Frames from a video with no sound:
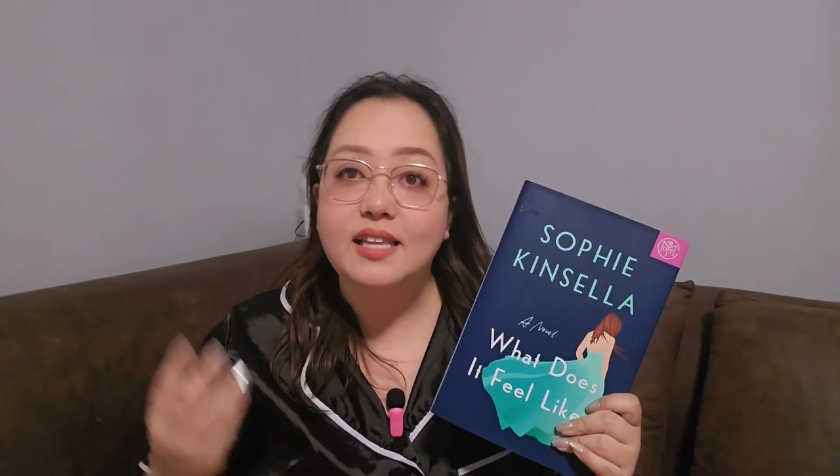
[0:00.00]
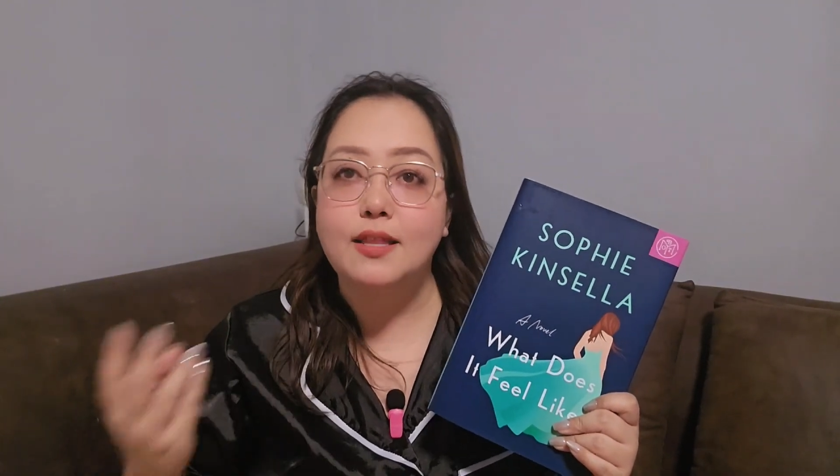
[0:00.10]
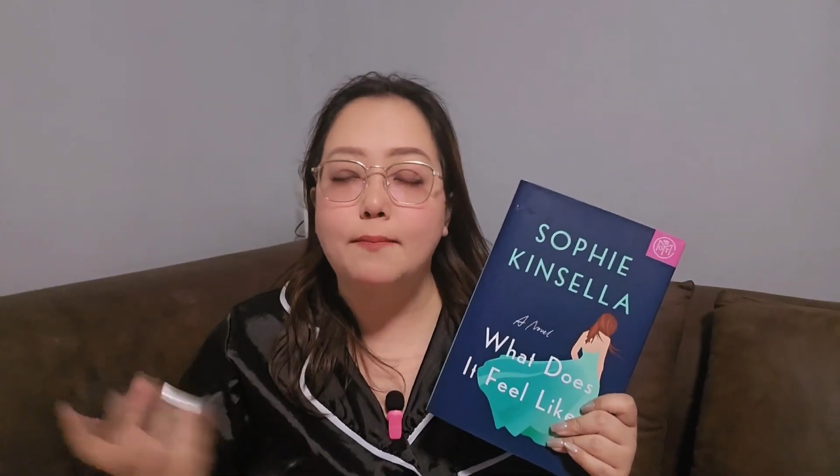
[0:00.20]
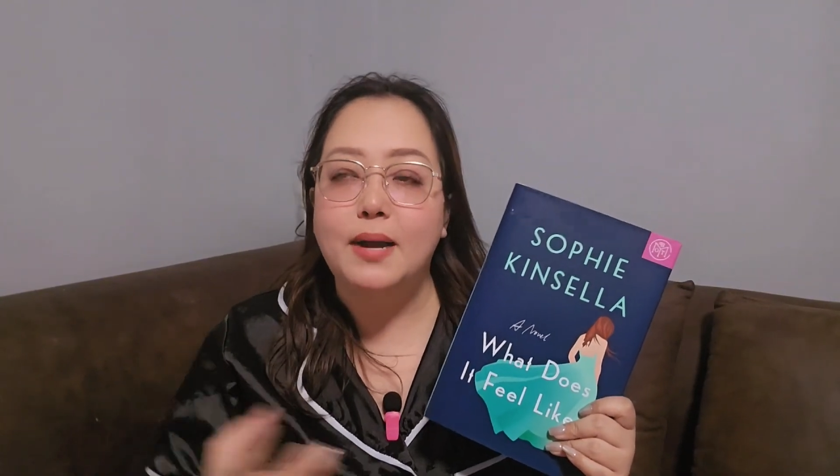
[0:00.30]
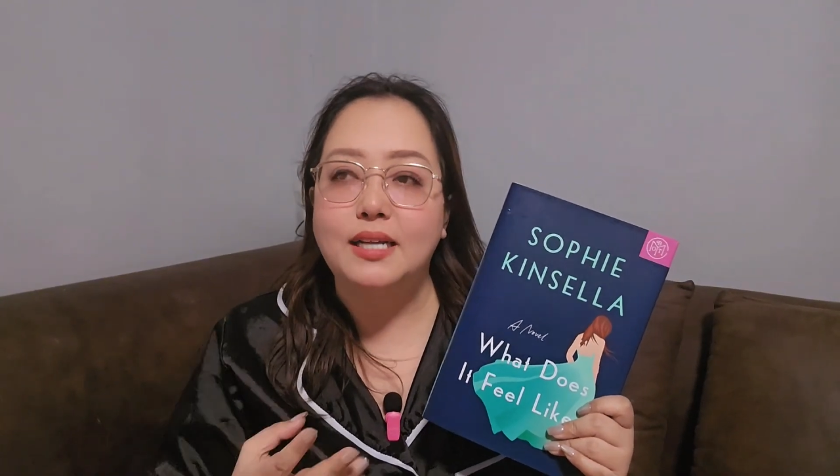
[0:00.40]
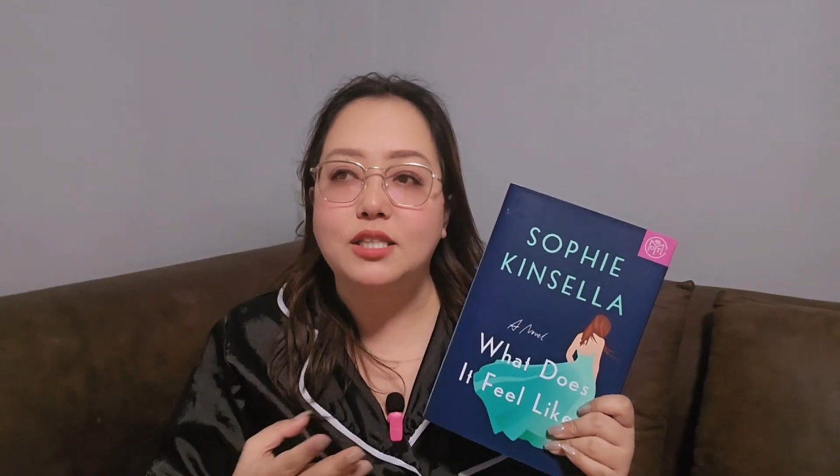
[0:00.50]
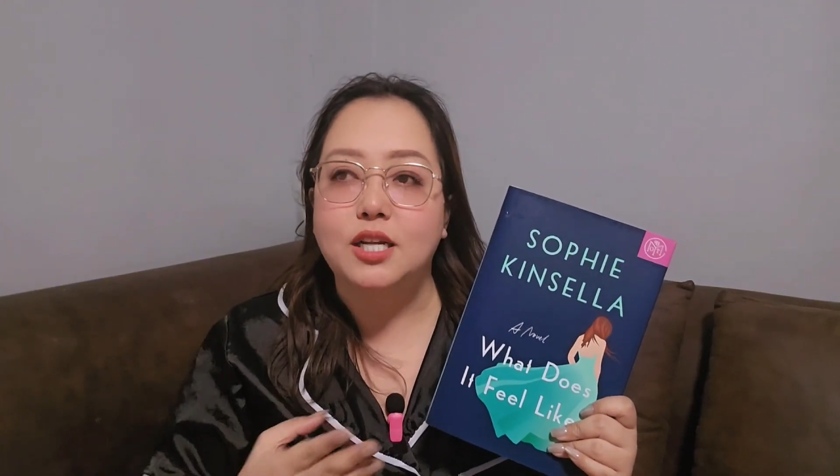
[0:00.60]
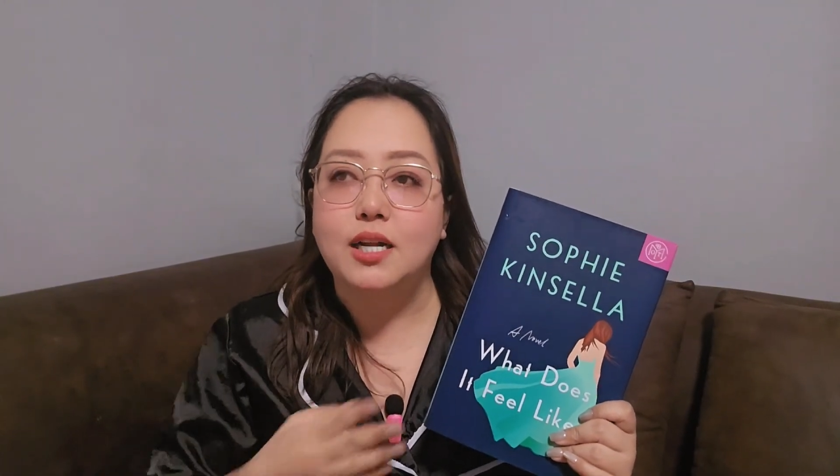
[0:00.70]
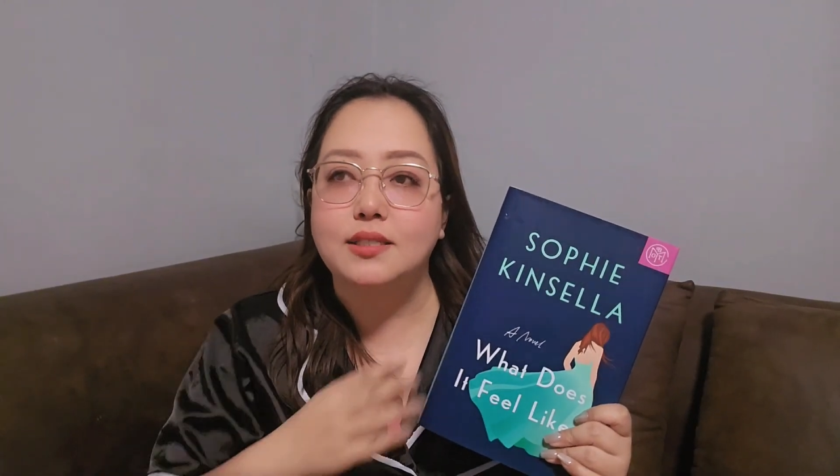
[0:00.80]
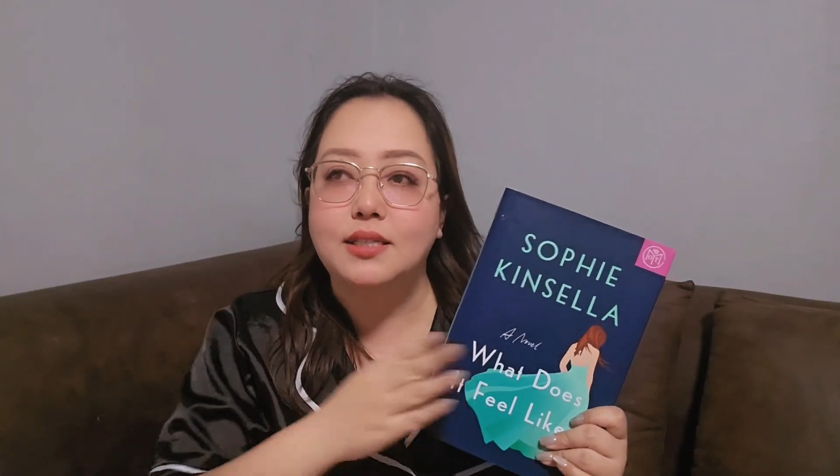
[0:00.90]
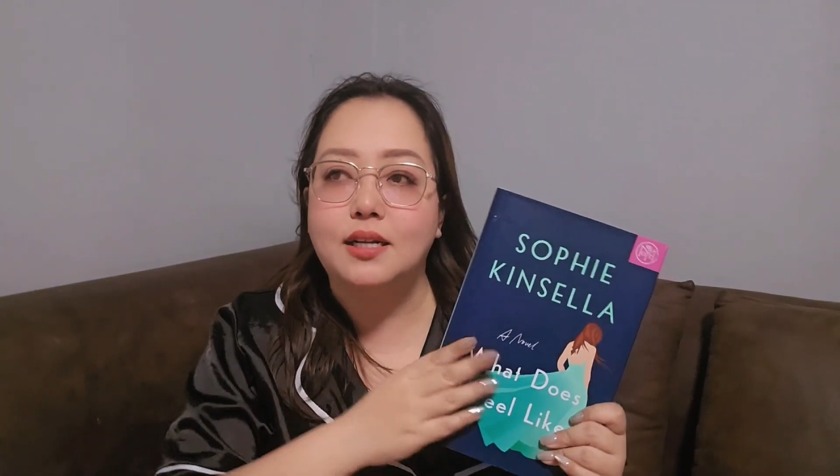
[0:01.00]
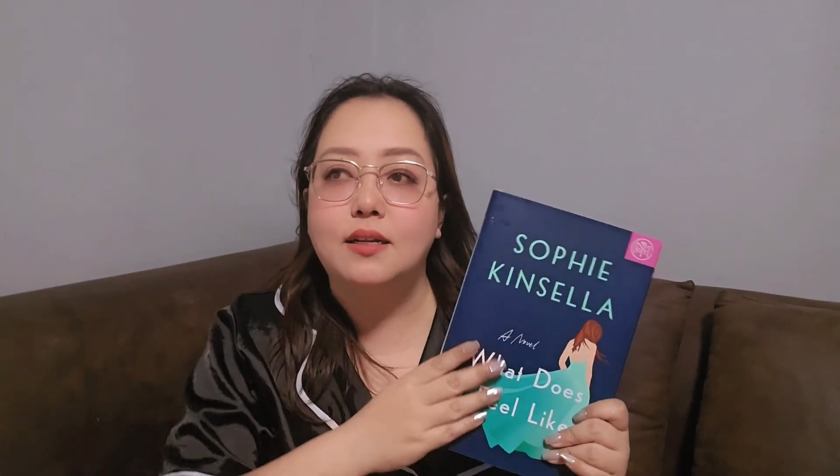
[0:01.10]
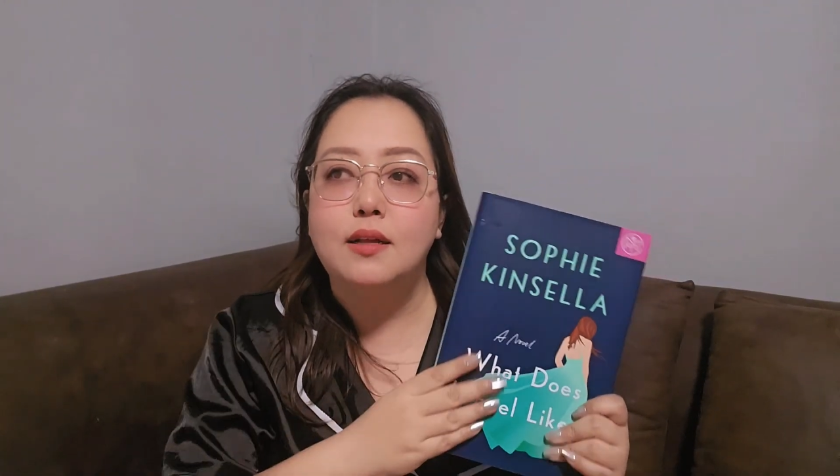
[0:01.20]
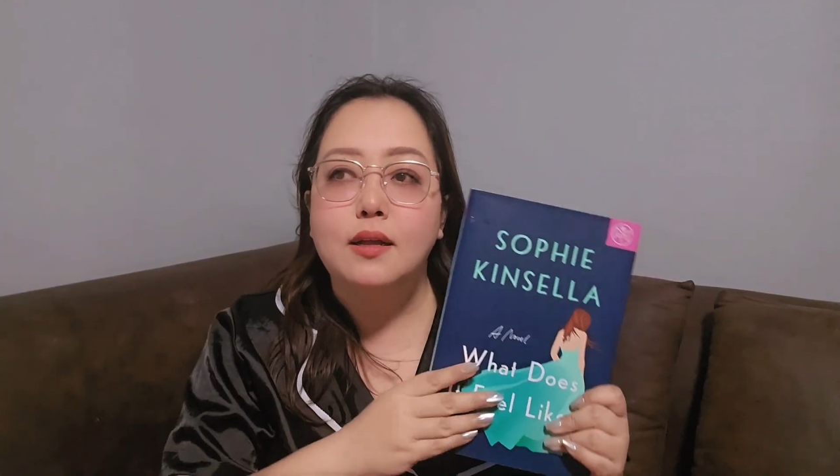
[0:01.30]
and the banter still